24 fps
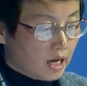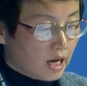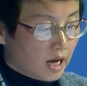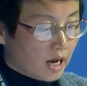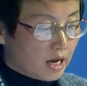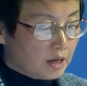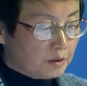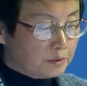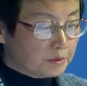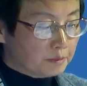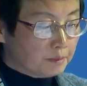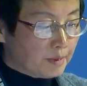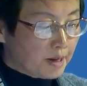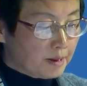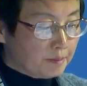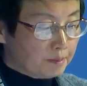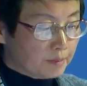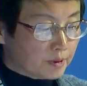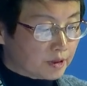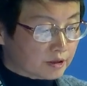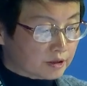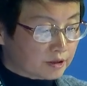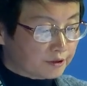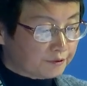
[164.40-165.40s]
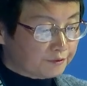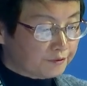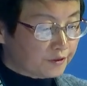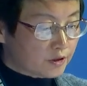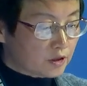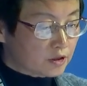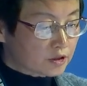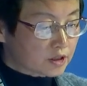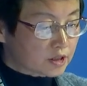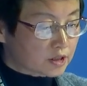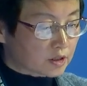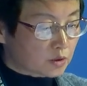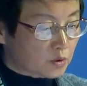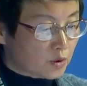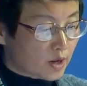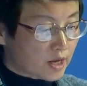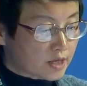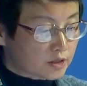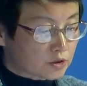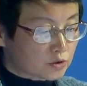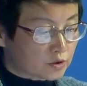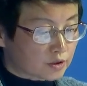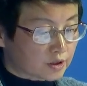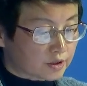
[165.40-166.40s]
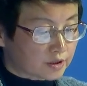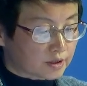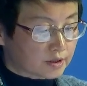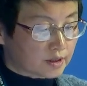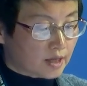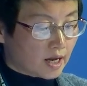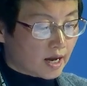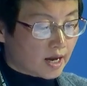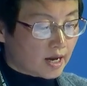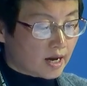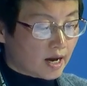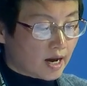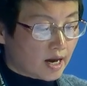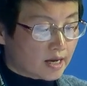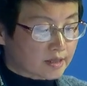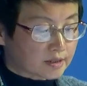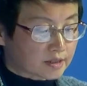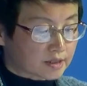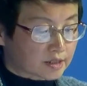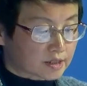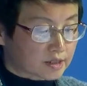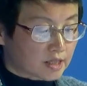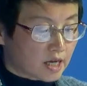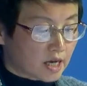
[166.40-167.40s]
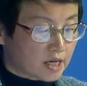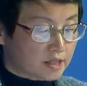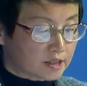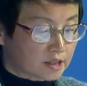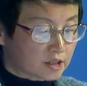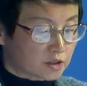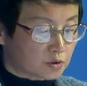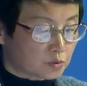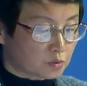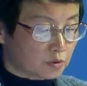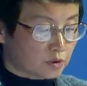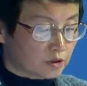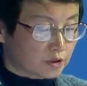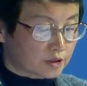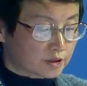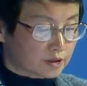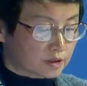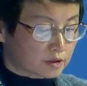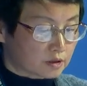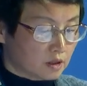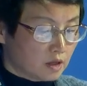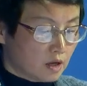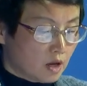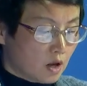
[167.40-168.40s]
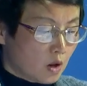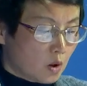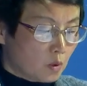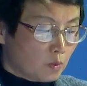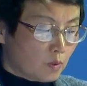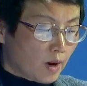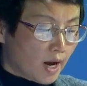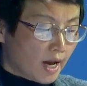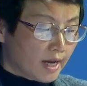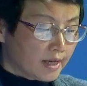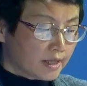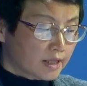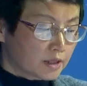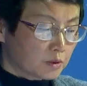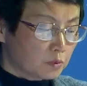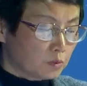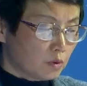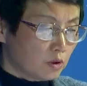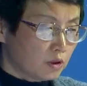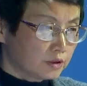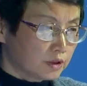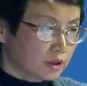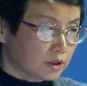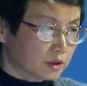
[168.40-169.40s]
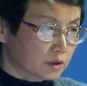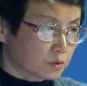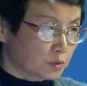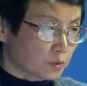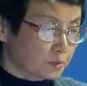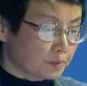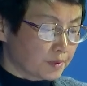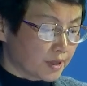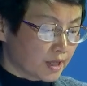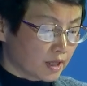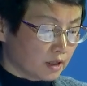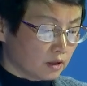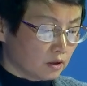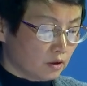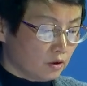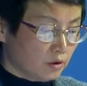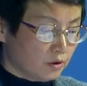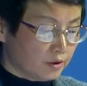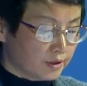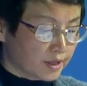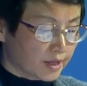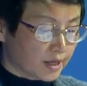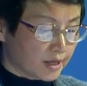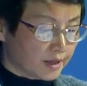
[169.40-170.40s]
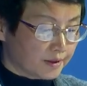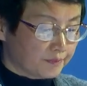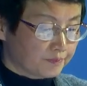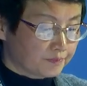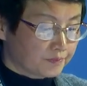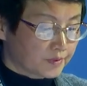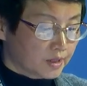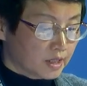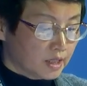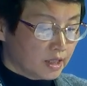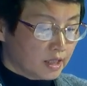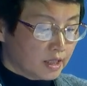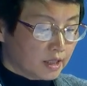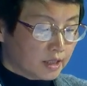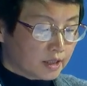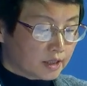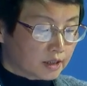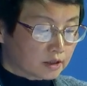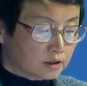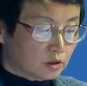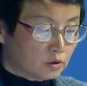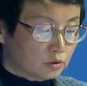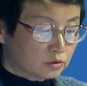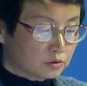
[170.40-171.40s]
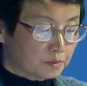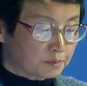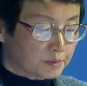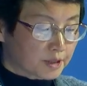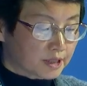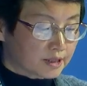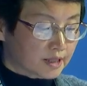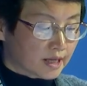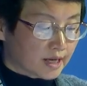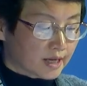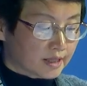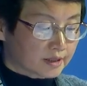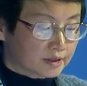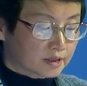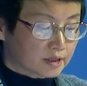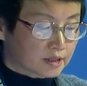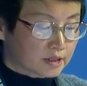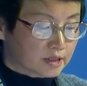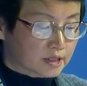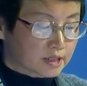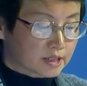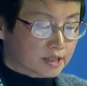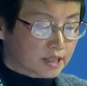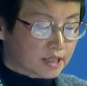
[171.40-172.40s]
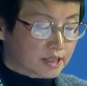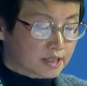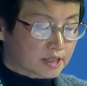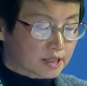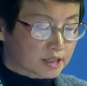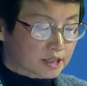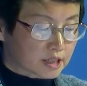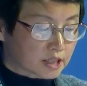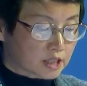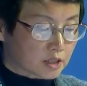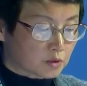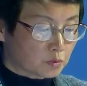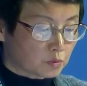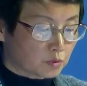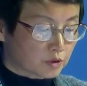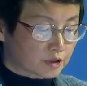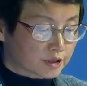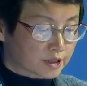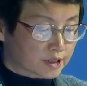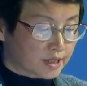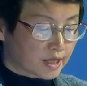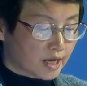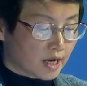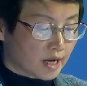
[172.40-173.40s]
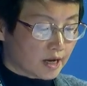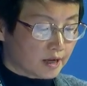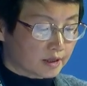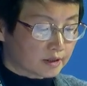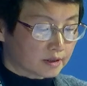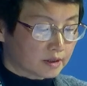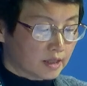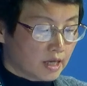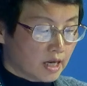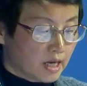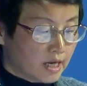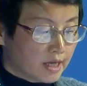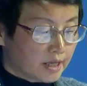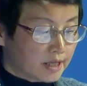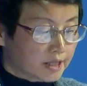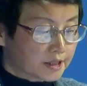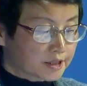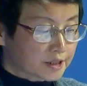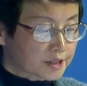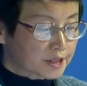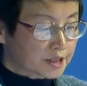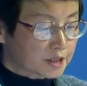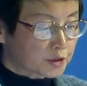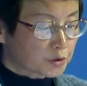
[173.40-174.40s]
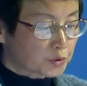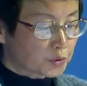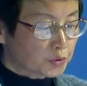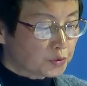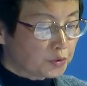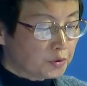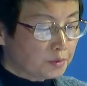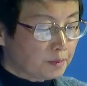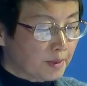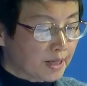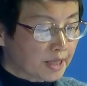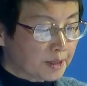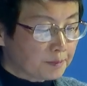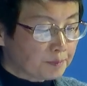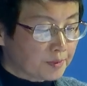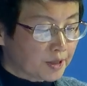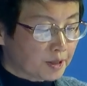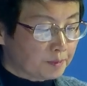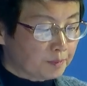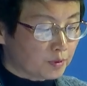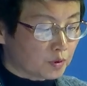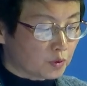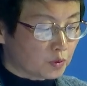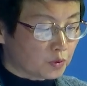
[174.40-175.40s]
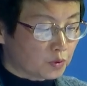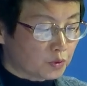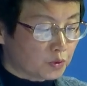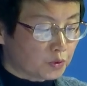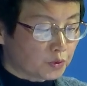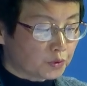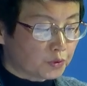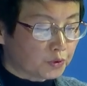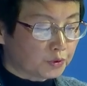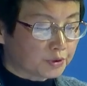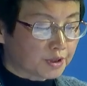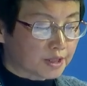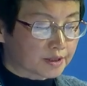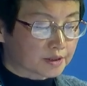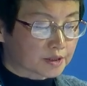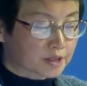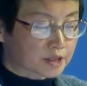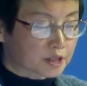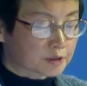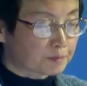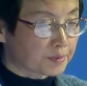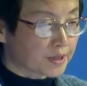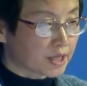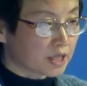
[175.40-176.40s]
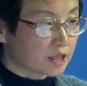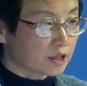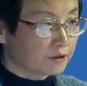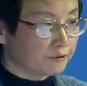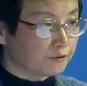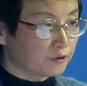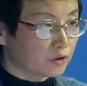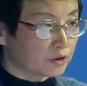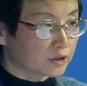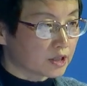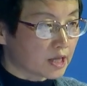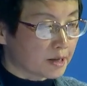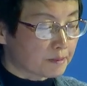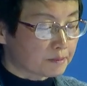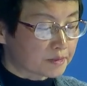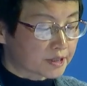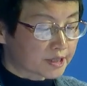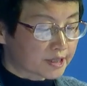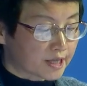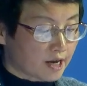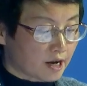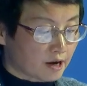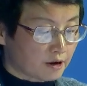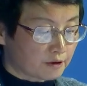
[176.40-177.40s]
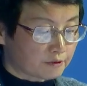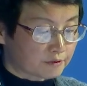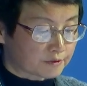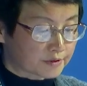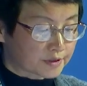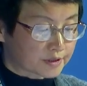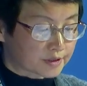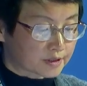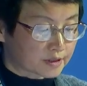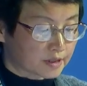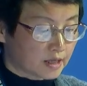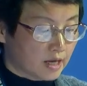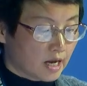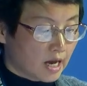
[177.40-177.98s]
I remember the first question I asked Jiaxi was why he wanted to be a lawyer. He told me that since he was young, he'd seen too many people who couldn't speak for themselves,